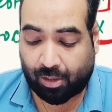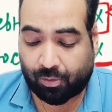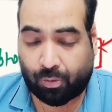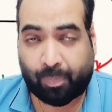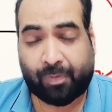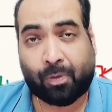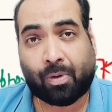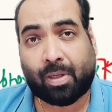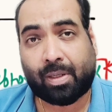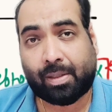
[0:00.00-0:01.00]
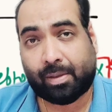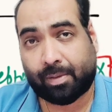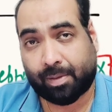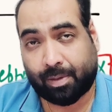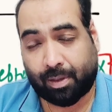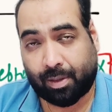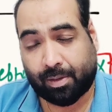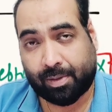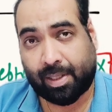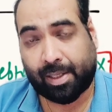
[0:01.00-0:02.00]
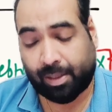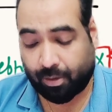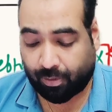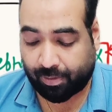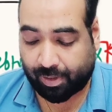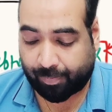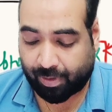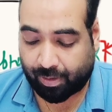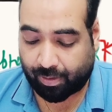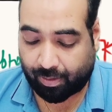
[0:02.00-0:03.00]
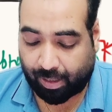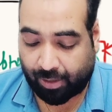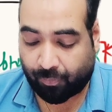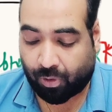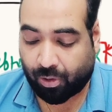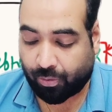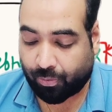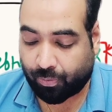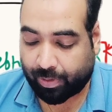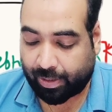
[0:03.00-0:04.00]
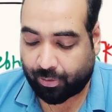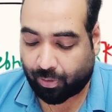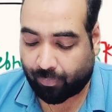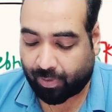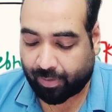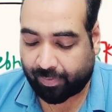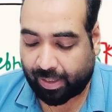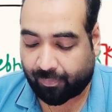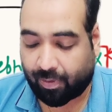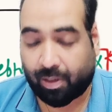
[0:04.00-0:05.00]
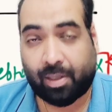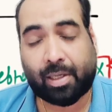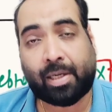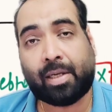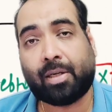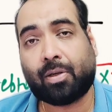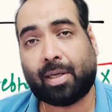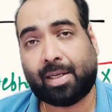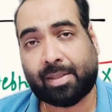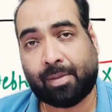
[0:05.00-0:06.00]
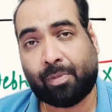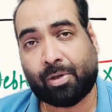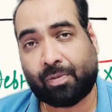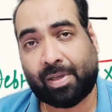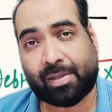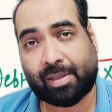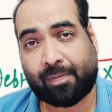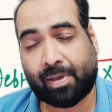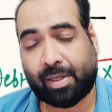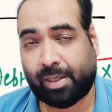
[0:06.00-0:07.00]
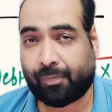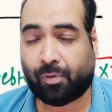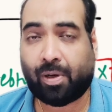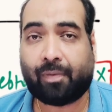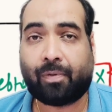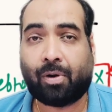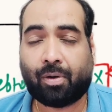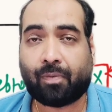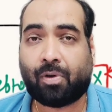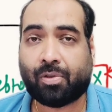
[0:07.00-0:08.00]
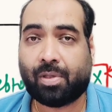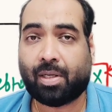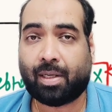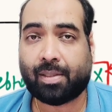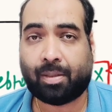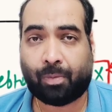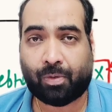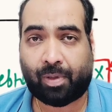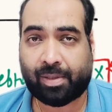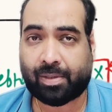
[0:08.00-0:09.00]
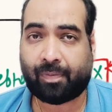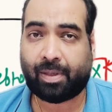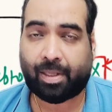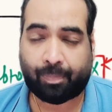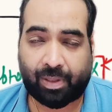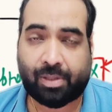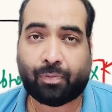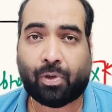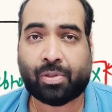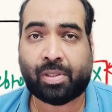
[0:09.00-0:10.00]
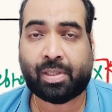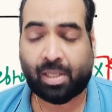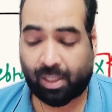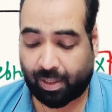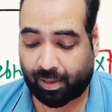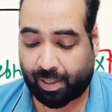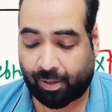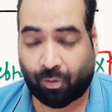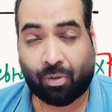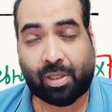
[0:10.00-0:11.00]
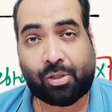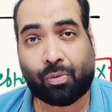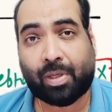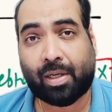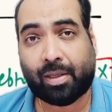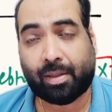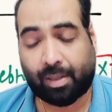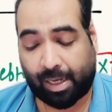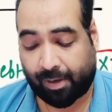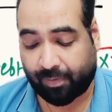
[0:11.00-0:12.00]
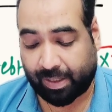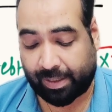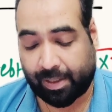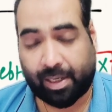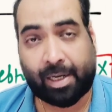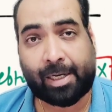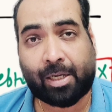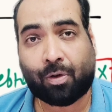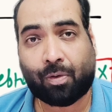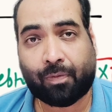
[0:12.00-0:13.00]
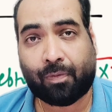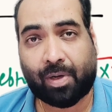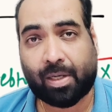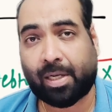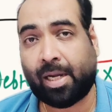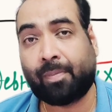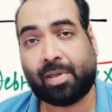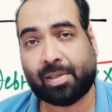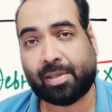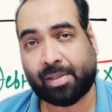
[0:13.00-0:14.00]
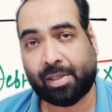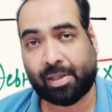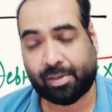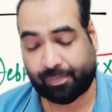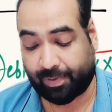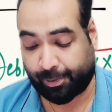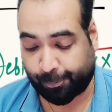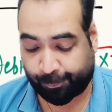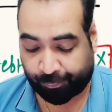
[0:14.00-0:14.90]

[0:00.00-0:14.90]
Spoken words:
So before starting the concept, I want you to recall what we have learned in class number 27. If you have not watched the class number 27, then please watch it. Then only you can have clear idea of what I am discussing in this video.